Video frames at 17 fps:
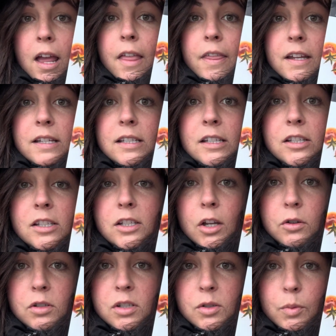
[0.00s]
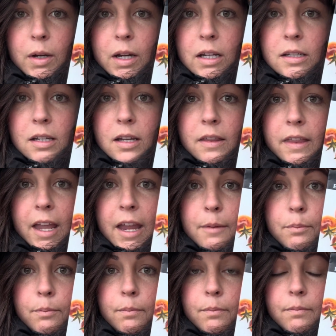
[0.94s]
This is so sweet. It
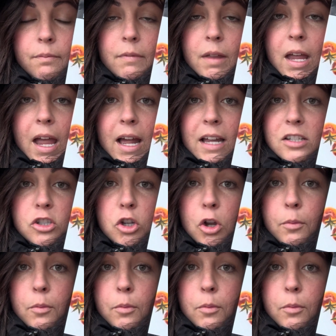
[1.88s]
has so